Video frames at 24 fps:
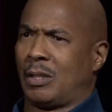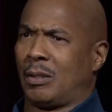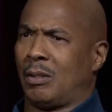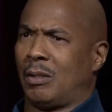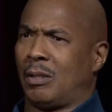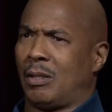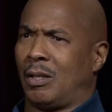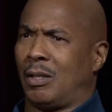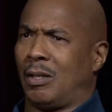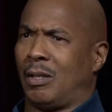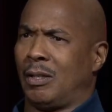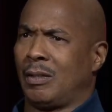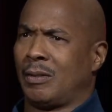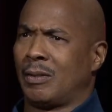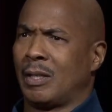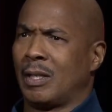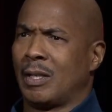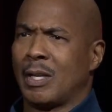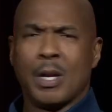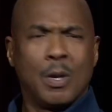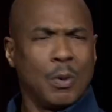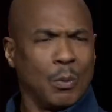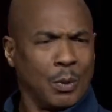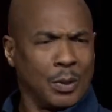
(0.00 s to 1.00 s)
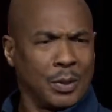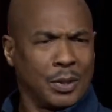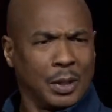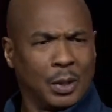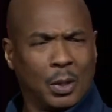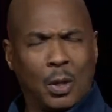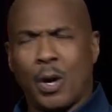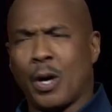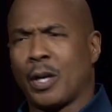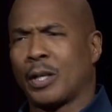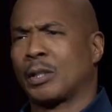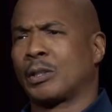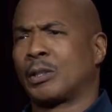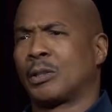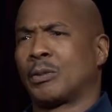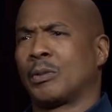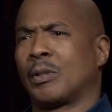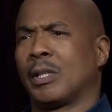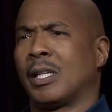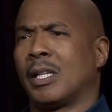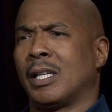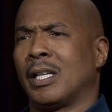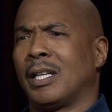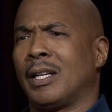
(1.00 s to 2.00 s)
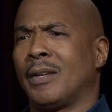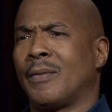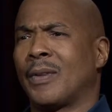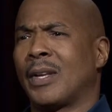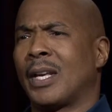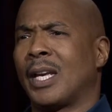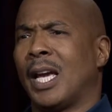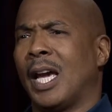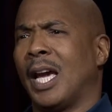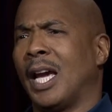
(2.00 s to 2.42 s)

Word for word: Hall with an orchestra mm.